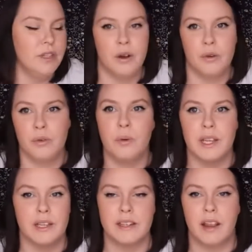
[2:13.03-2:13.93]
of known
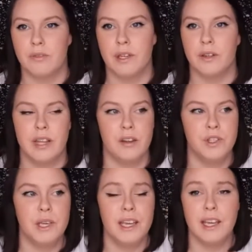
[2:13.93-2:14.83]
going into that field,
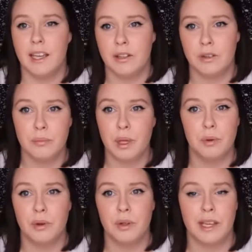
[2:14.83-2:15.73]
that if you can't handle
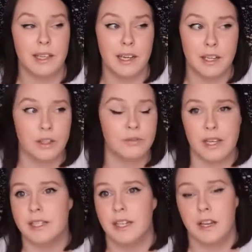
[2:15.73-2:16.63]
people like getting in your
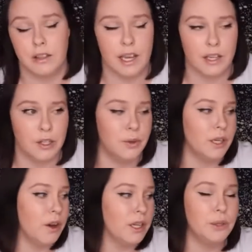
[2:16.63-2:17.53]
face and yelling at you
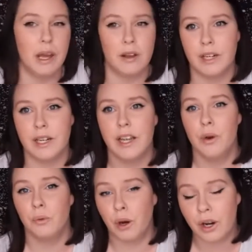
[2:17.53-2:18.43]
and calling you every
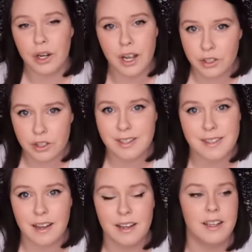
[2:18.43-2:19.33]
word under
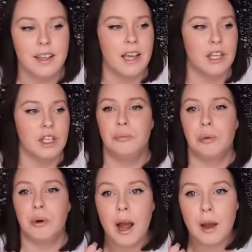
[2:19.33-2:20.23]
the sun, you
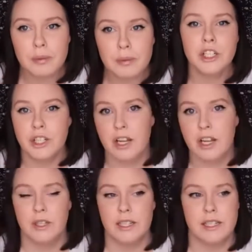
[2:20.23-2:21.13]
probably should
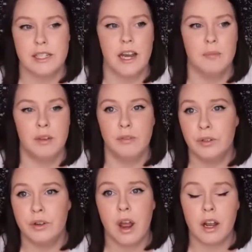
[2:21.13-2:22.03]
not do this. If
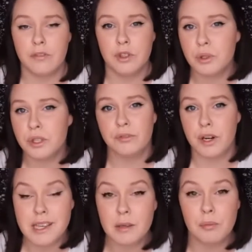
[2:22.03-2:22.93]
you're not comfortable
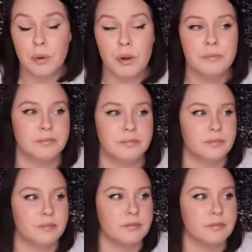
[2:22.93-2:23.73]
confronting people